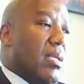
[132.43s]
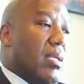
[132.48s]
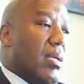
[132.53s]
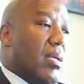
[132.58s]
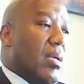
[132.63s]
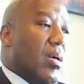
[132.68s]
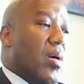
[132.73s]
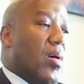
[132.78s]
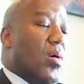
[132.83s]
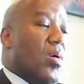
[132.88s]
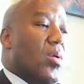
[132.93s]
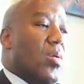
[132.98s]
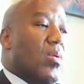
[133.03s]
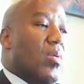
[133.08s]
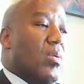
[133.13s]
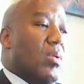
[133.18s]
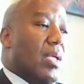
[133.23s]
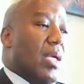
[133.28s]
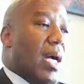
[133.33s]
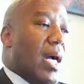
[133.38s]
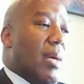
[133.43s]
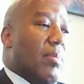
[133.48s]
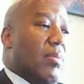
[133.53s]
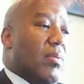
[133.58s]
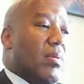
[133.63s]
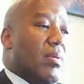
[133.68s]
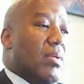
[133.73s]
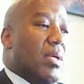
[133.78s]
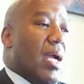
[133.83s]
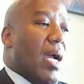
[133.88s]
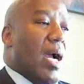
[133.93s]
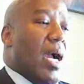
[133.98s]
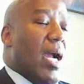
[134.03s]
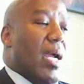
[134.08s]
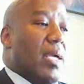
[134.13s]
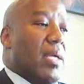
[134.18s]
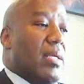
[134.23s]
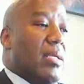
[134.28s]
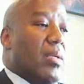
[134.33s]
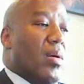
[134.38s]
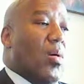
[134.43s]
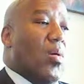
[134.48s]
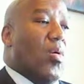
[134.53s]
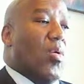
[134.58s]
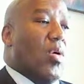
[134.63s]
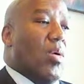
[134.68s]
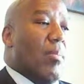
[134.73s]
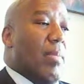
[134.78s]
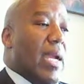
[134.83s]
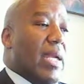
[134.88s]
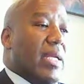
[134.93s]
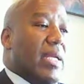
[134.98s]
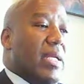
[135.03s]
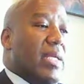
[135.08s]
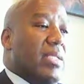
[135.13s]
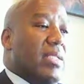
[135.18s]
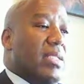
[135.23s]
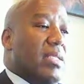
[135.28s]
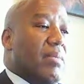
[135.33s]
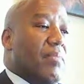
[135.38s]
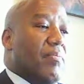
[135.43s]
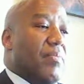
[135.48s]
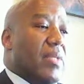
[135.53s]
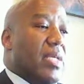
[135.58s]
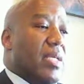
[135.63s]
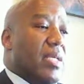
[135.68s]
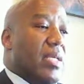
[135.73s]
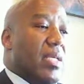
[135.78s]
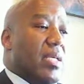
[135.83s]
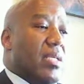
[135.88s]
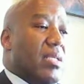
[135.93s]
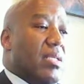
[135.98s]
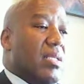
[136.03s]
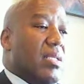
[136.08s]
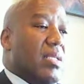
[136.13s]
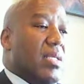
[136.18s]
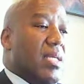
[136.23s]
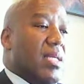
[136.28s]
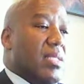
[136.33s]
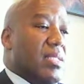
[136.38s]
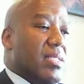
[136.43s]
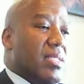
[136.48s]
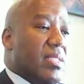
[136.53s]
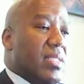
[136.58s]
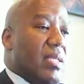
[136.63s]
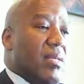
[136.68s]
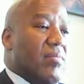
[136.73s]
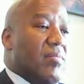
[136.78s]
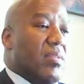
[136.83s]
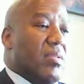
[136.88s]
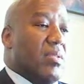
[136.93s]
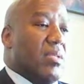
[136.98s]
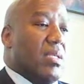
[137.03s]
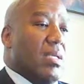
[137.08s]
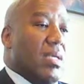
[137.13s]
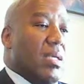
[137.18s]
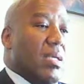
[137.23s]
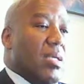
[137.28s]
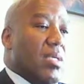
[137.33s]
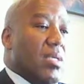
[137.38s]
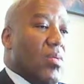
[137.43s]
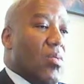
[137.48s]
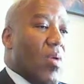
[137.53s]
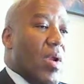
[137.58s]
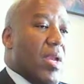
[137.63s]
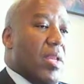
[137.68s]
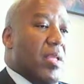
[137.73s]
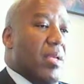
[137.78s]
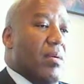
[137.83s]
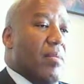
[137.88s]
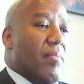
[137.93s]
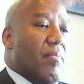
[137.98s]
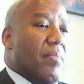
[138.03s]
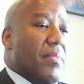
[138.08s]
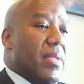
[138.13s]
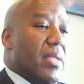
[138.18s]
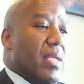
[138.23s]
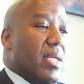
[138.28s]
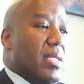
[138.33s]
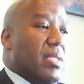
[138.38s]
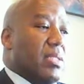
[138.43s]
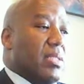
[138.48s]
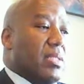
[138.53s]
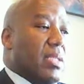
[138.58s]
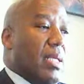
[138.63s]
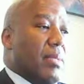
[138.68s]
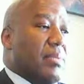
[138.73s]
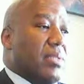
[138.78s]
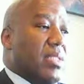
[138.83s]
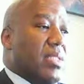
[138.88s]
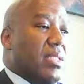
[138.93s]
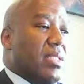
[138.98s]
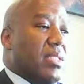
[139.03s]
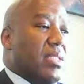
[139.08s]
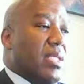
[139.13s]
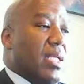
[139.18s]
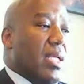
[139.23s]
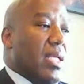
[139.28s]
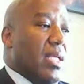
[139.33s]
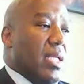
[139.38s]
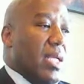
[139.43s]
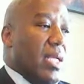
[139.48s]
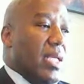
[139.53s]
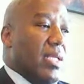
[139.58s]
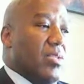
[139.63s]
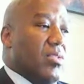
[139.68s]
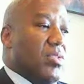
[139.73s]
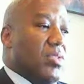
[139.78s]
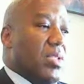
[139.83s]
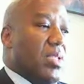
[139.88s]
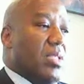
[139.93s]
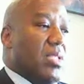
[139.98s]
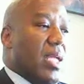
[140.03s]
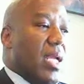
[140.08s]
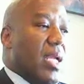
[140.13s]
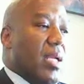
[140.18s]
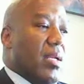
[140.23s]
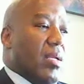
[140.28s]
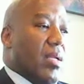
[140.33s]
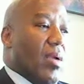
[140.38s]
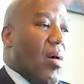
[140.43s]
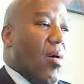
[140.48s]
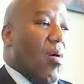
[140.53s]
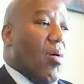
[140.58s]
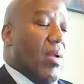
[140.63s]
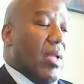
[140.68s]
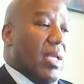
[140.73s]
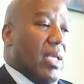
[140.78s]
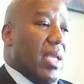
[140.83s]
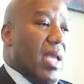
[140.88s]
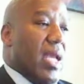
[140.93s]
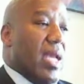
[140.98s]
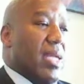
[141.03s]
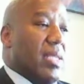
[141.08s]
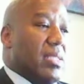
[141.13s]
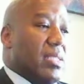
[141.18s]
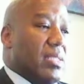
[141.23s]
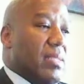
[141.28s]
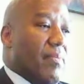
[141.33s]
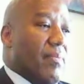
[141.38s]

coal, copper, iron, ore, magnesium, nickel, silver, uranium, substance, industries, and oil and gas.